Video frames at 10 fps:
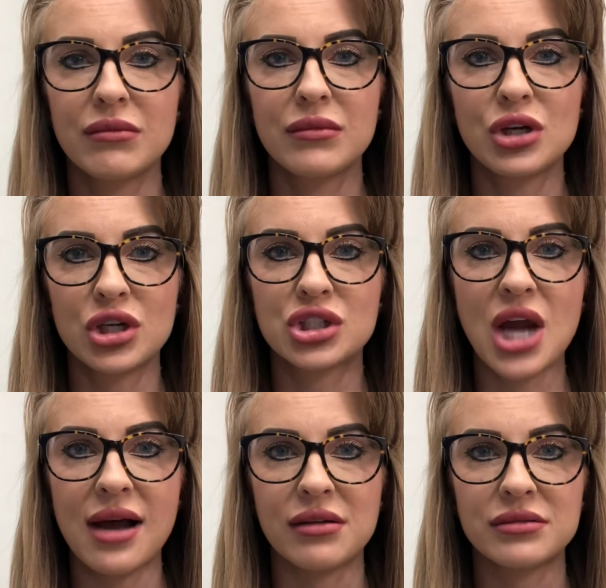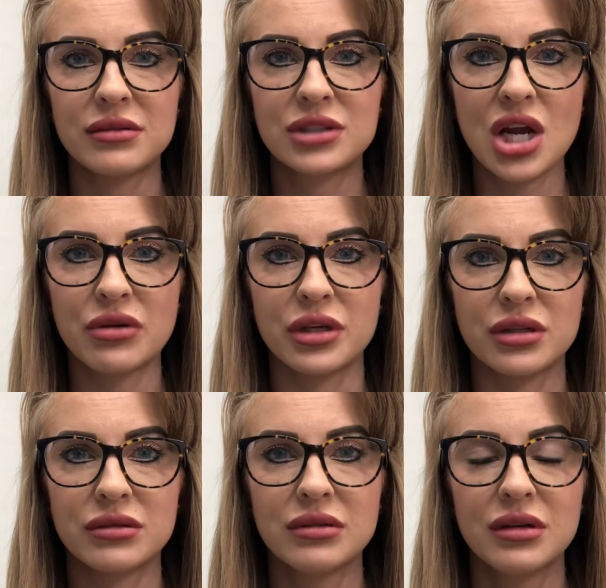you're a child,
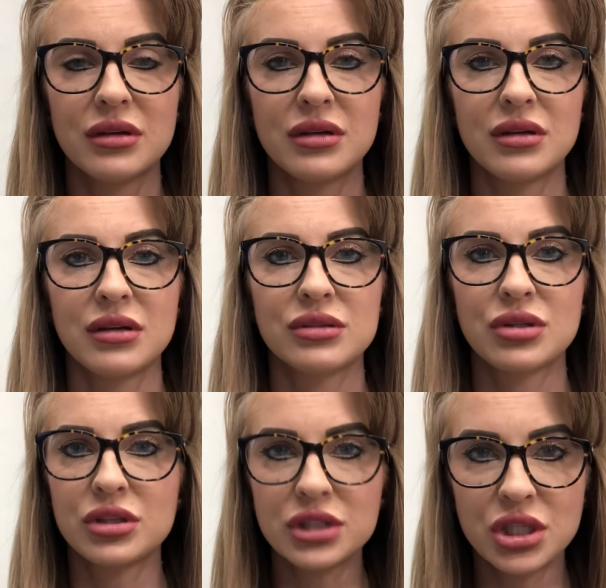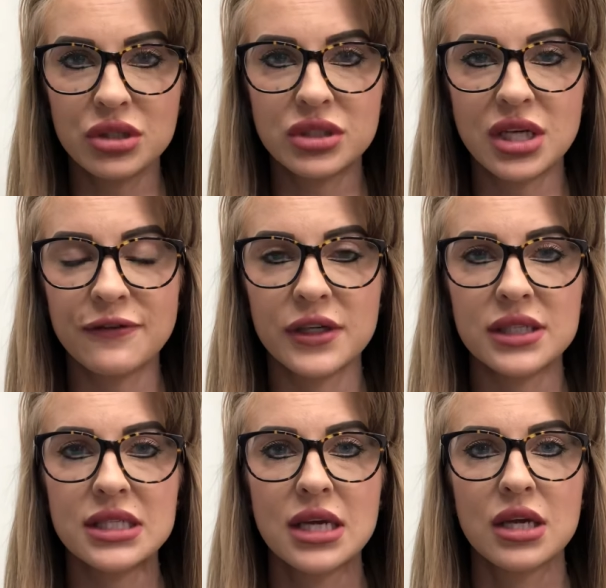childhood. So there's a huge
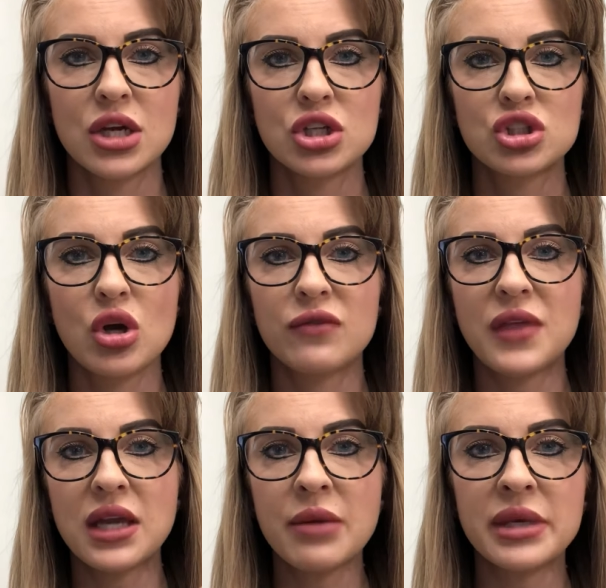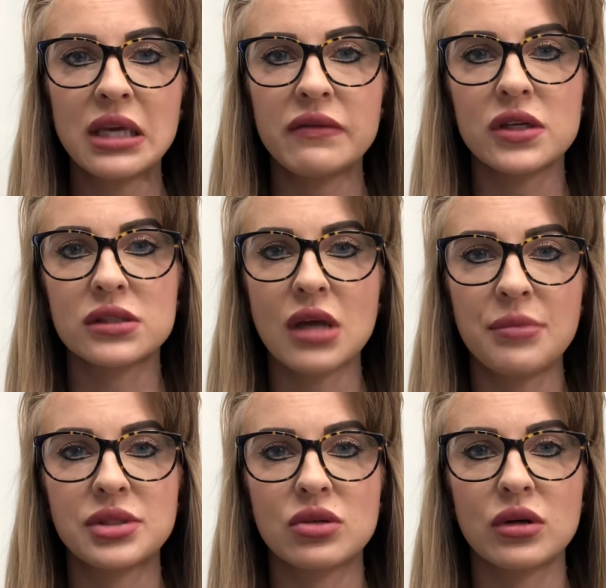difference. So if they come and give you a
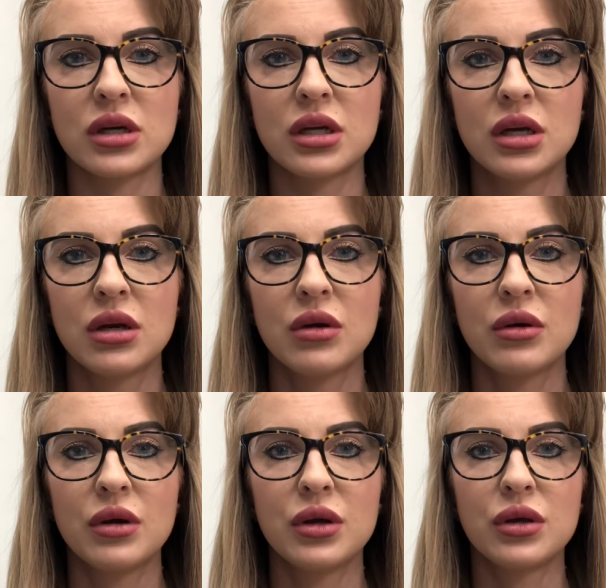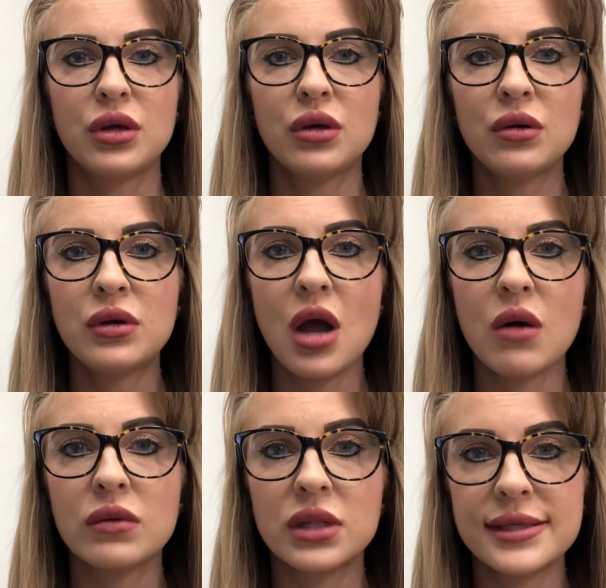sob story, you
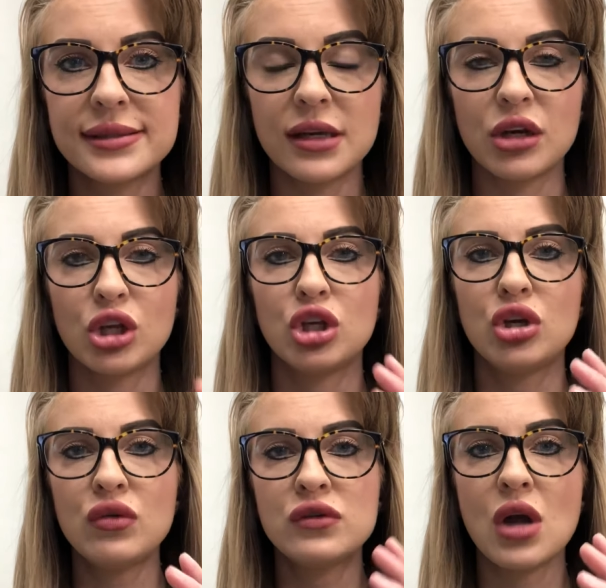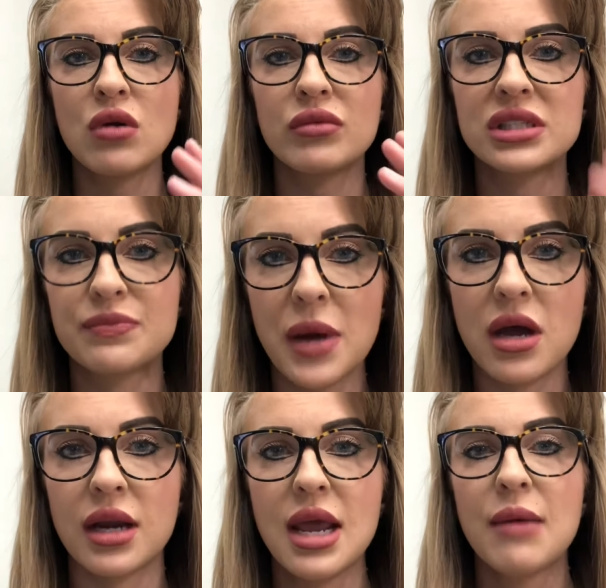don't listen. You don't
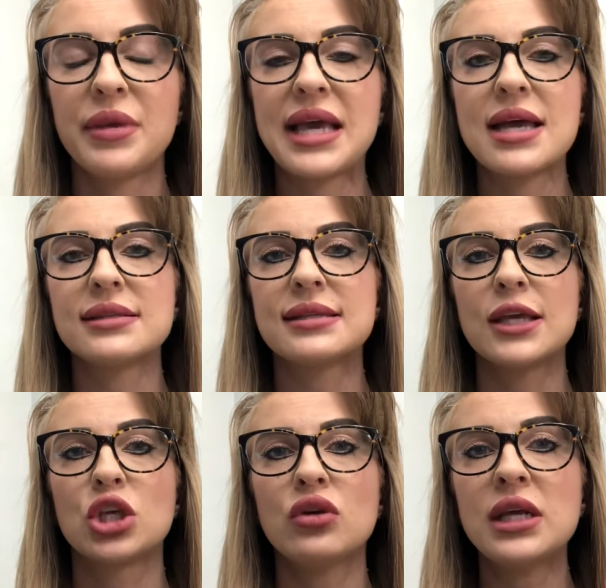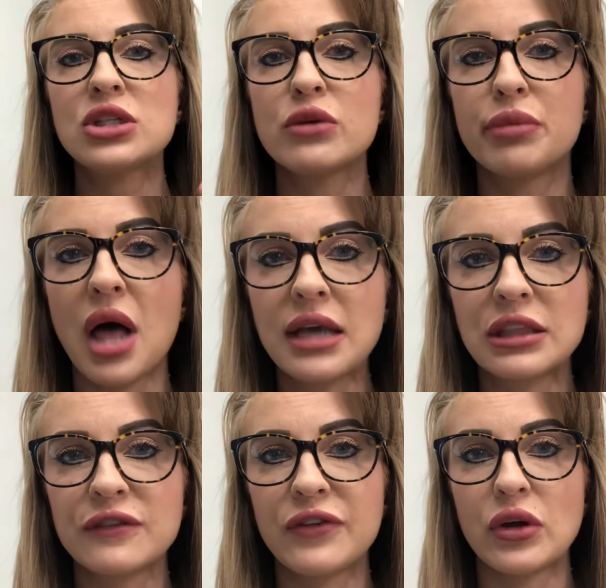respond because you need to block
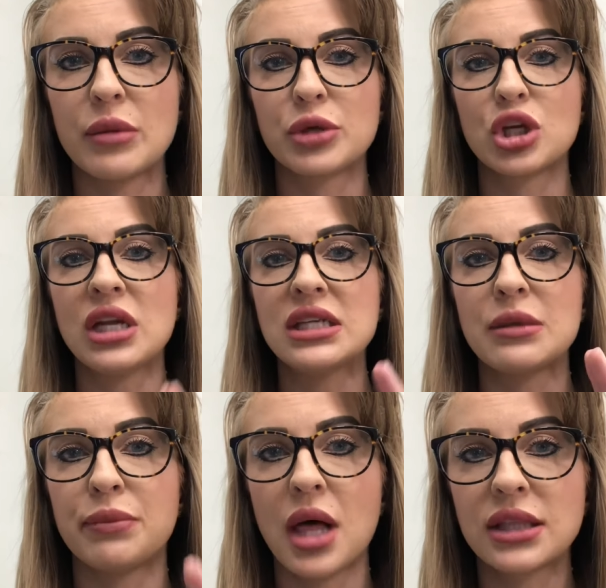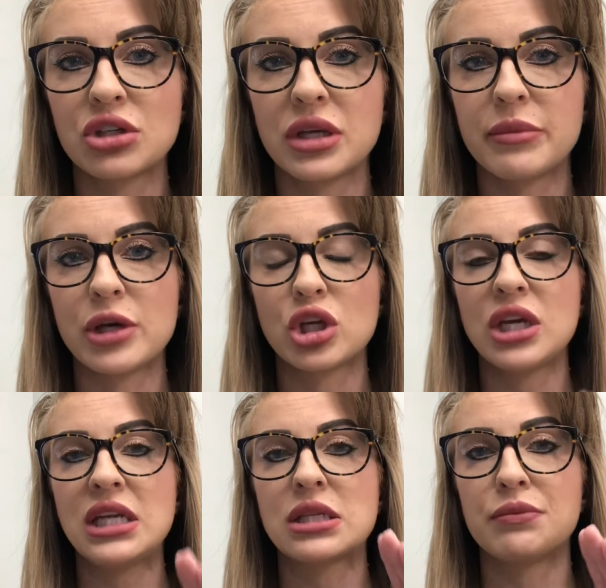their phone number. You need to block their email.
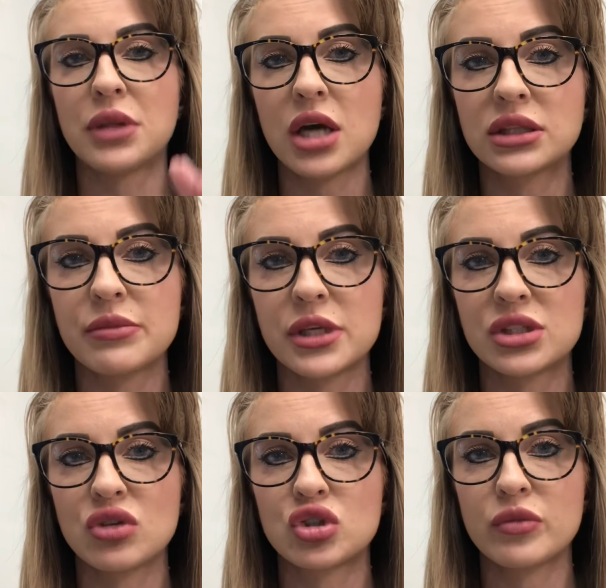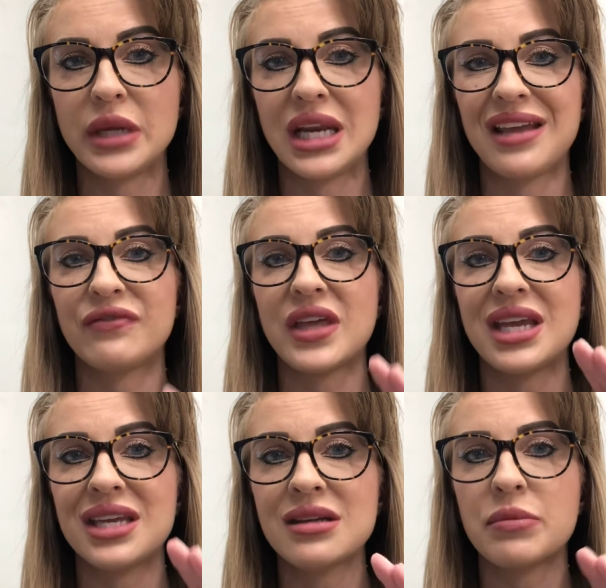You need to block them on social media. If they
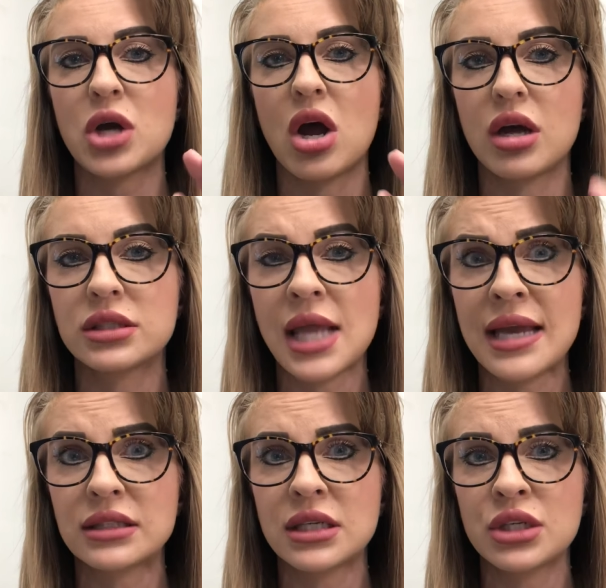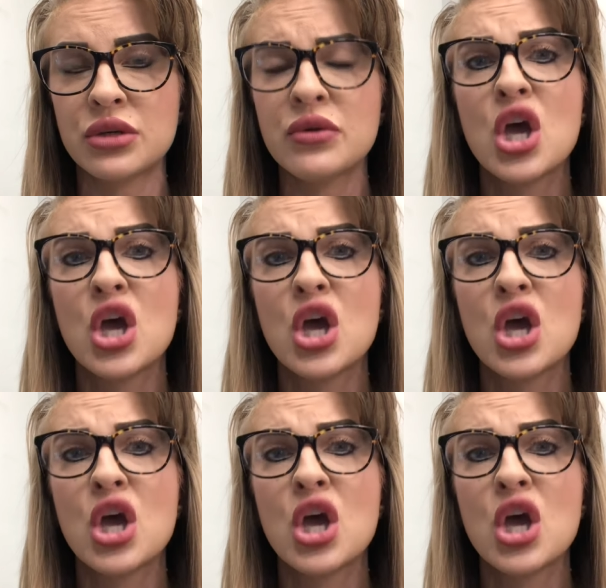end up contacting you,